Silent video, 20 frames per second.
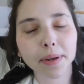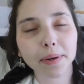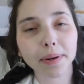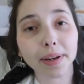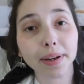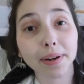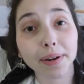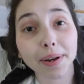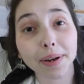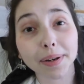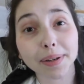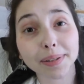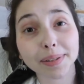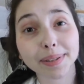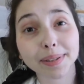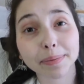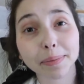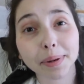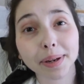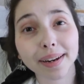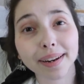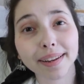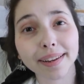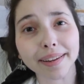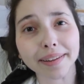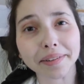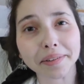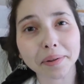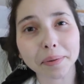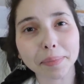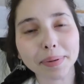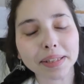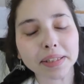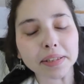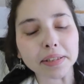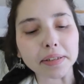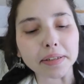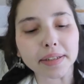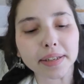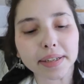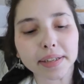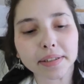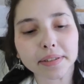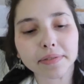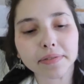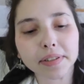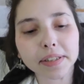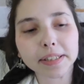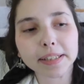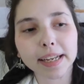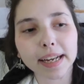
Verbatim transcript: So here goes. We're gonna get a little bit serious for a